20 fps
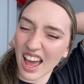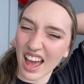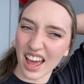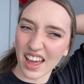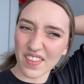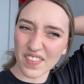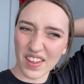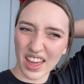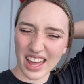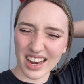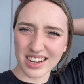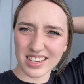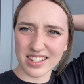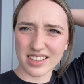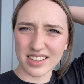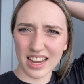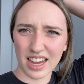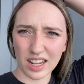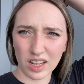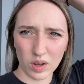and then
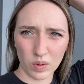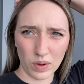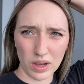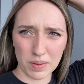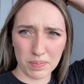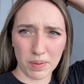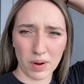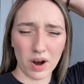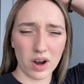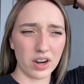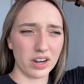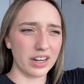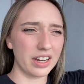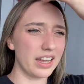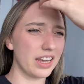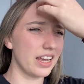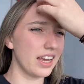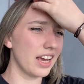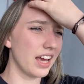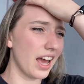sail away
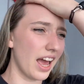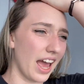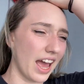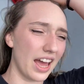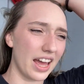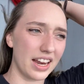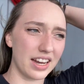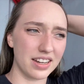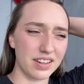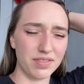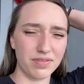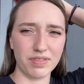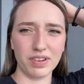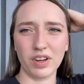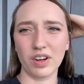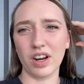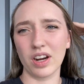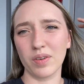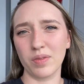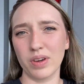party, and
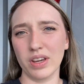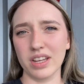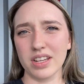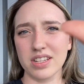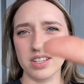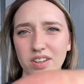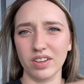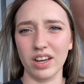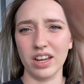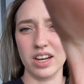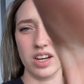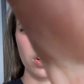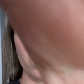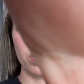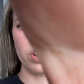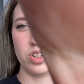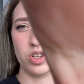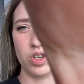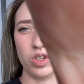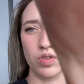figure out if we can still get into
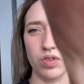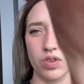Richard's